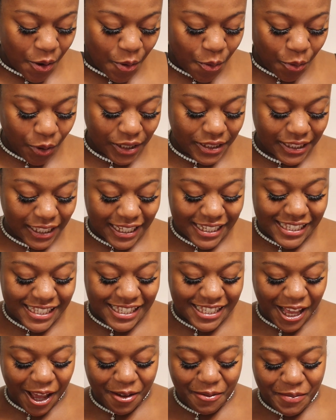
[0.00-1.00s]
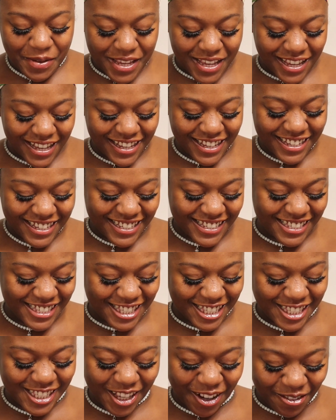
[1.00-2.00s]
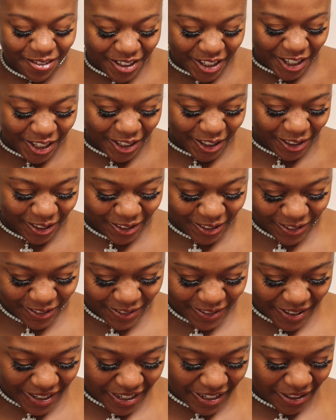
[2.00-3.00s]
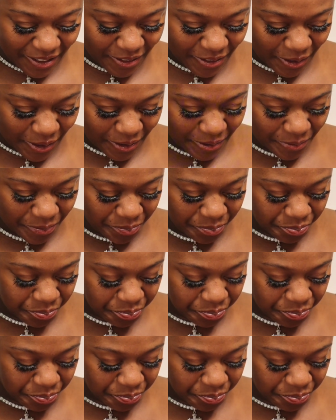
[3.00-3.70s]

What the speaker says: what they sent me is so cute. Hold on.